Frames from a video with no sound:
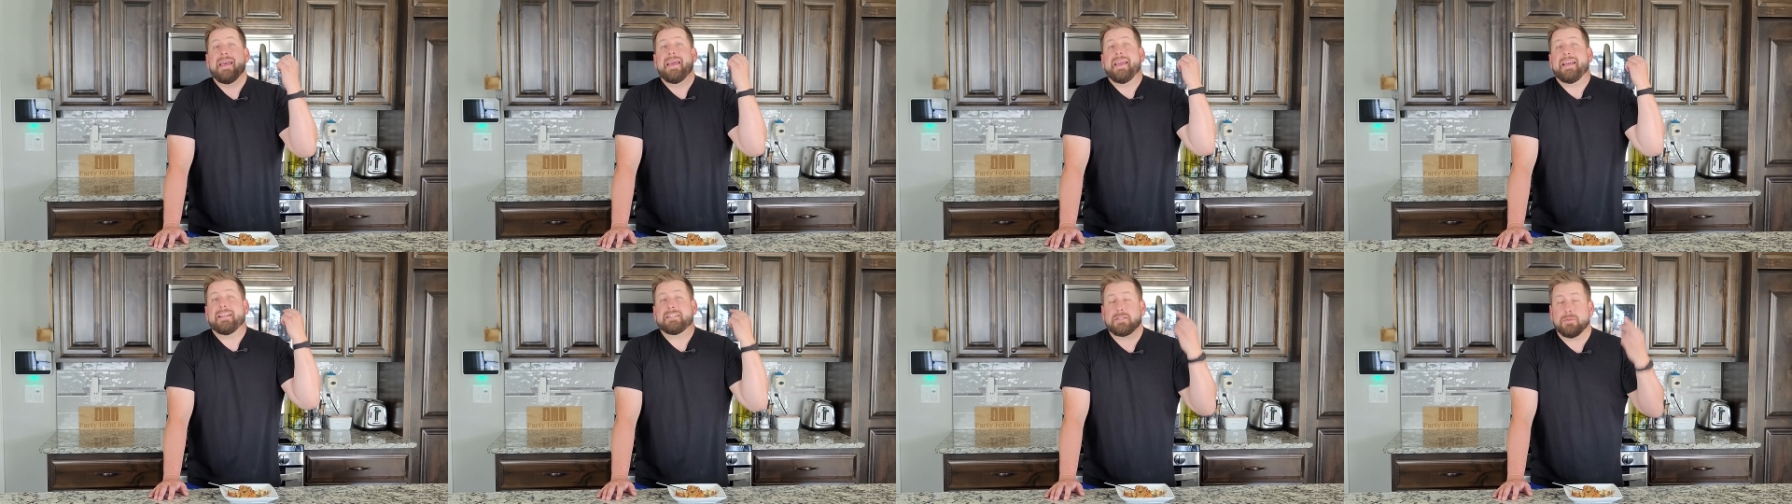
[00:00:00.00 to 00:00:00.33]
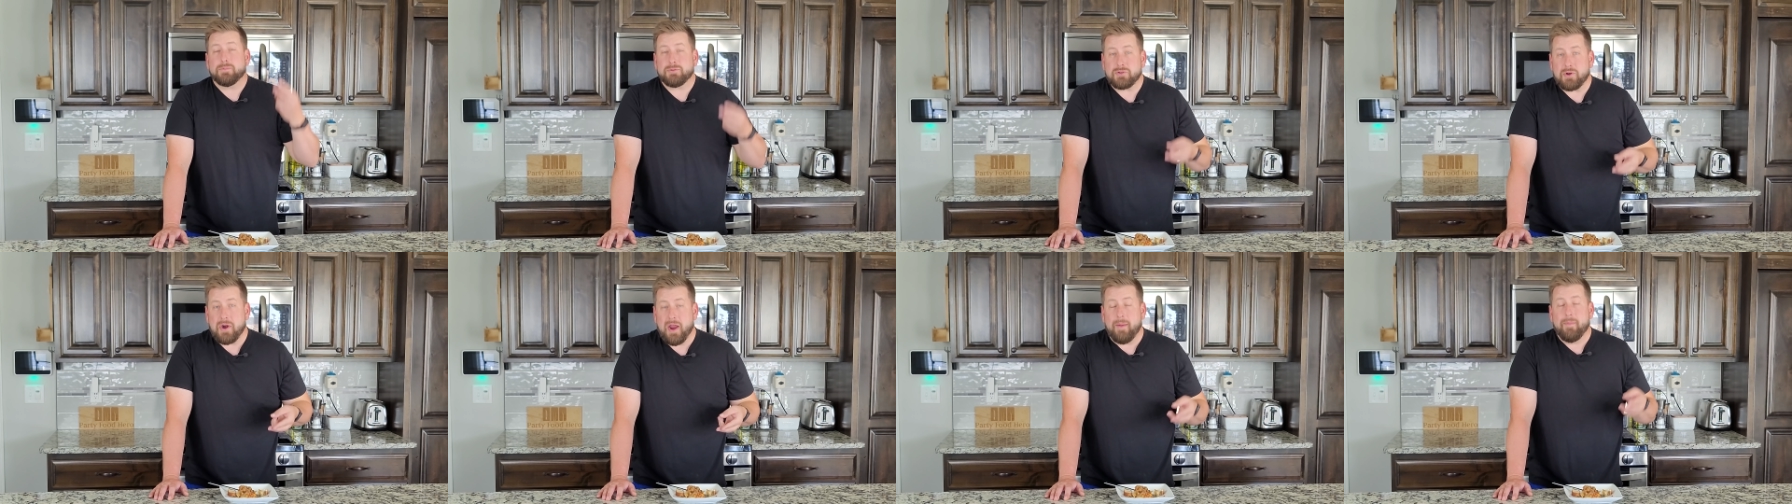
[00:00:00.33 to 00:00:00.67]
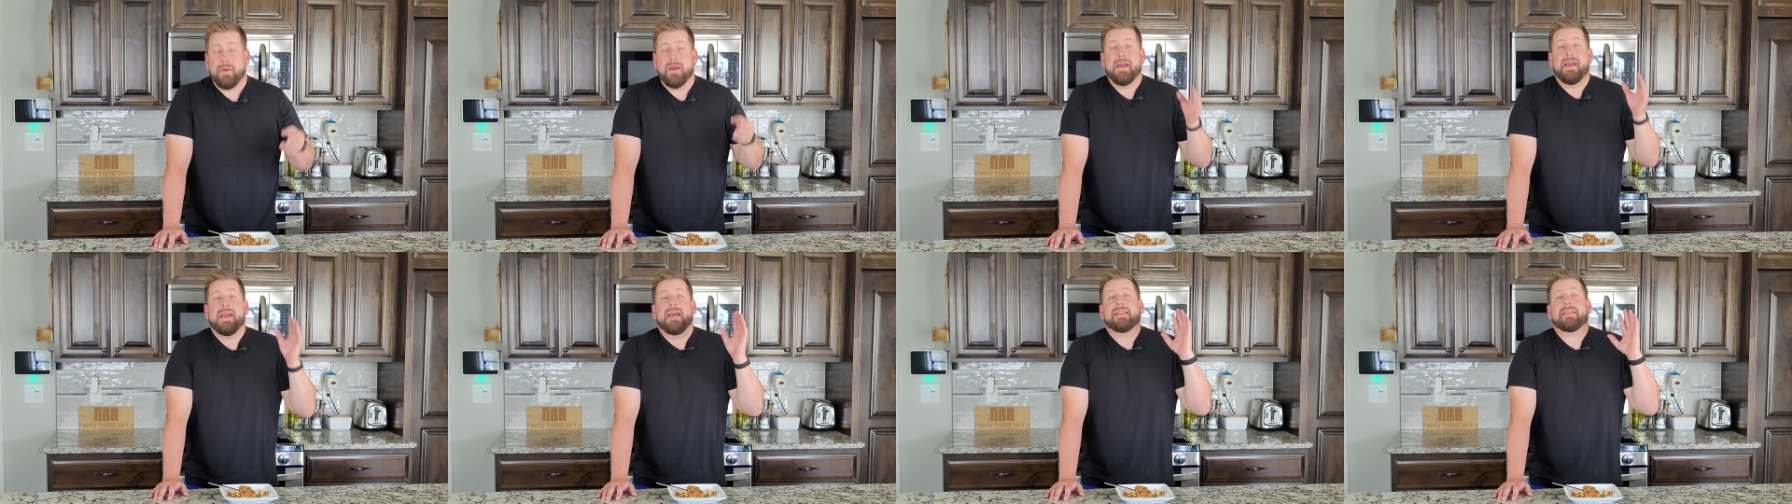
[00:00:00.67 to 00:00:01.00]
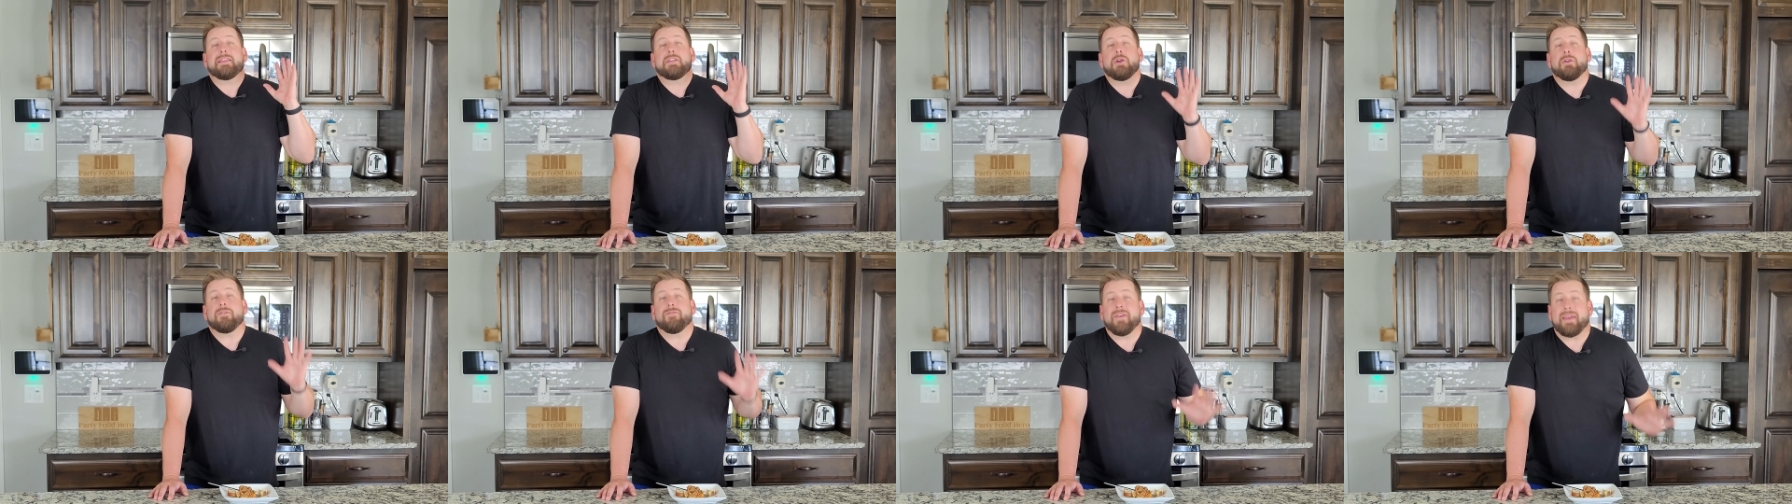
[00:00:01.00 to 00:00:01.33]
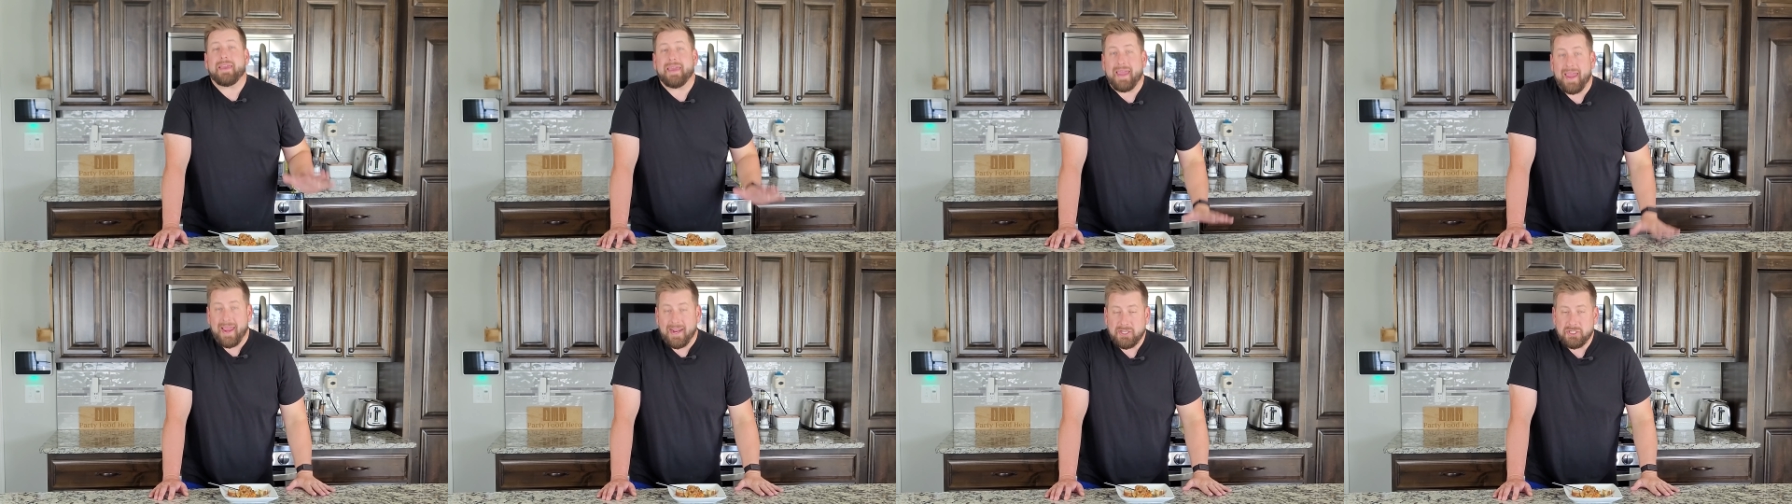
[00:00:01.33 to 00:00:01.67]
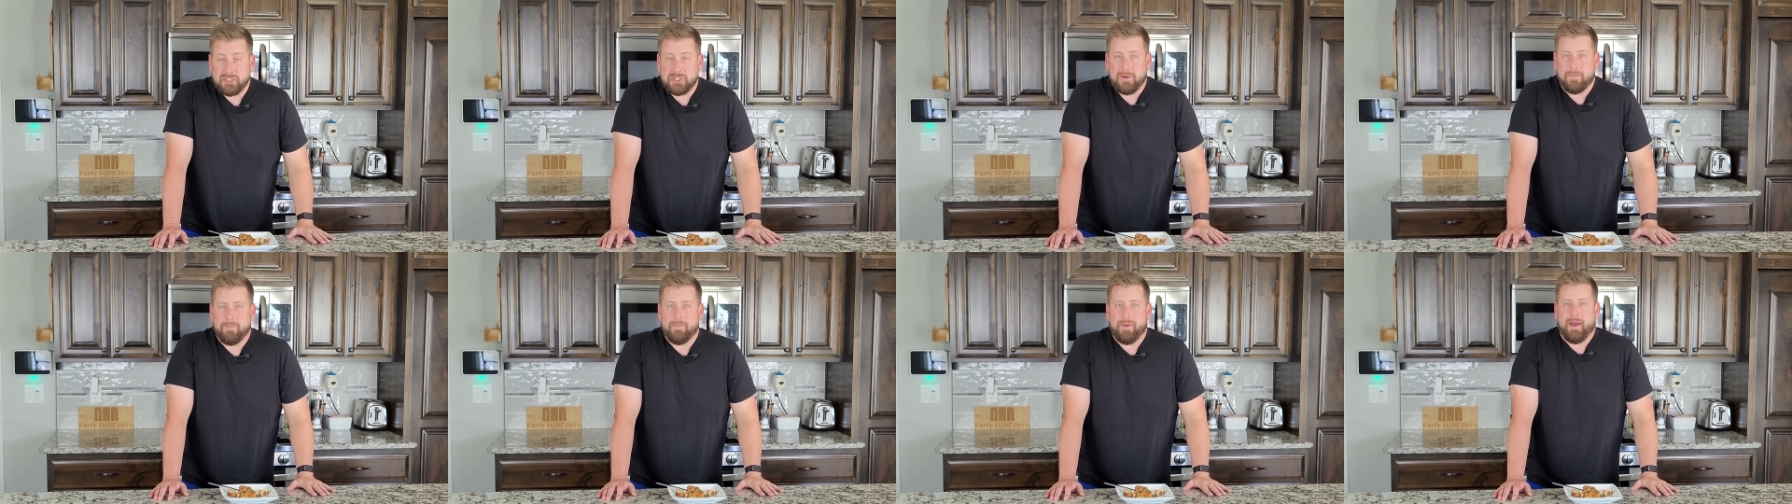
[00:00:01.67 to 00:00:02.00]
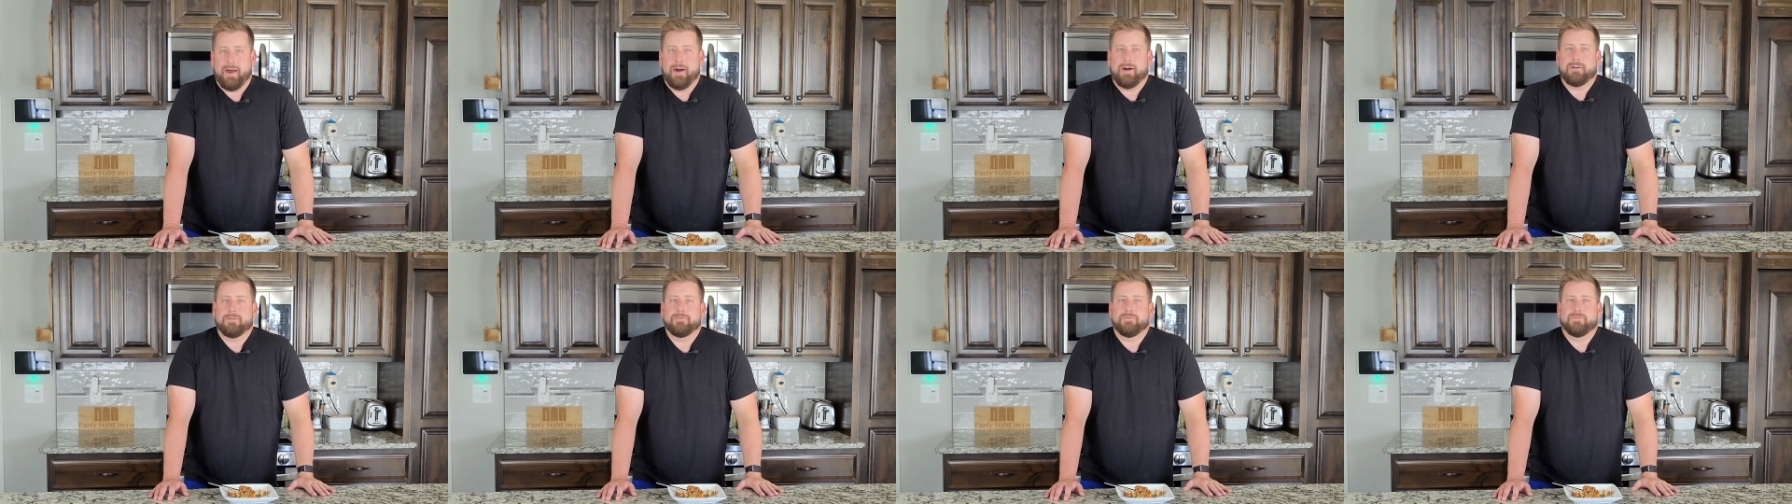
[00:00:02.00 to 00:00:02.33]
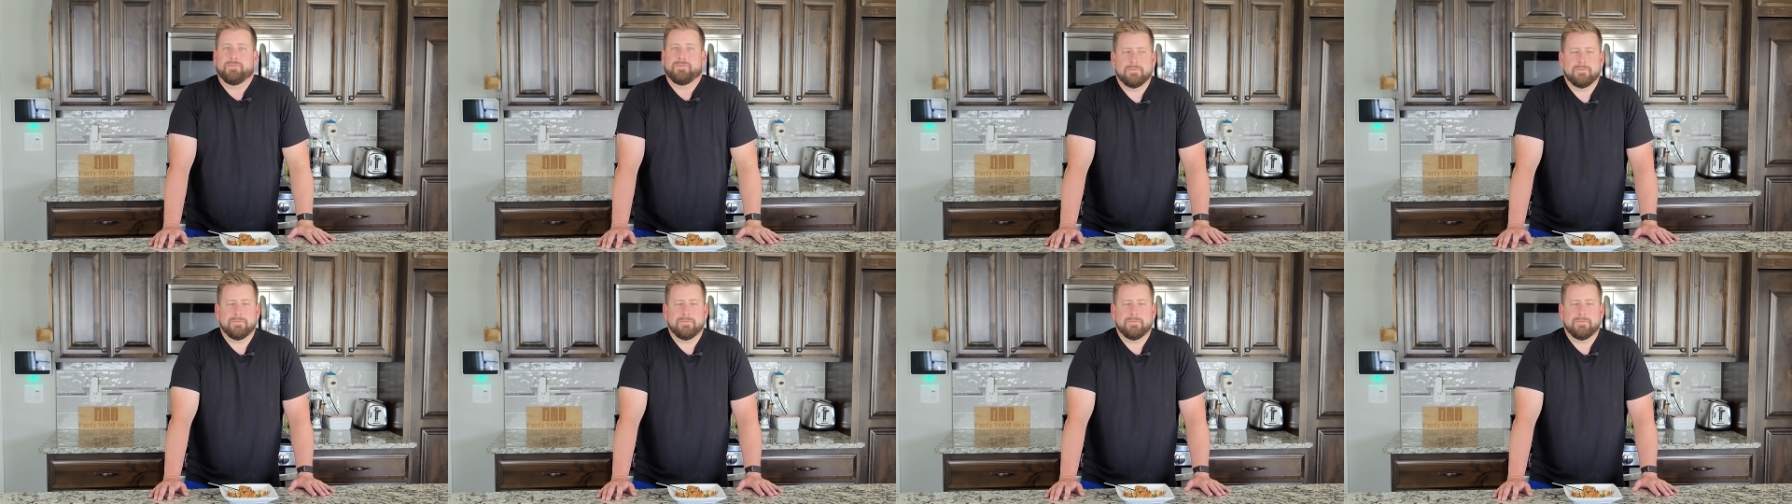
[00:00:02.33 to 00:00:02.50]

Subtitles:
hit subscribe, hit the notification bell.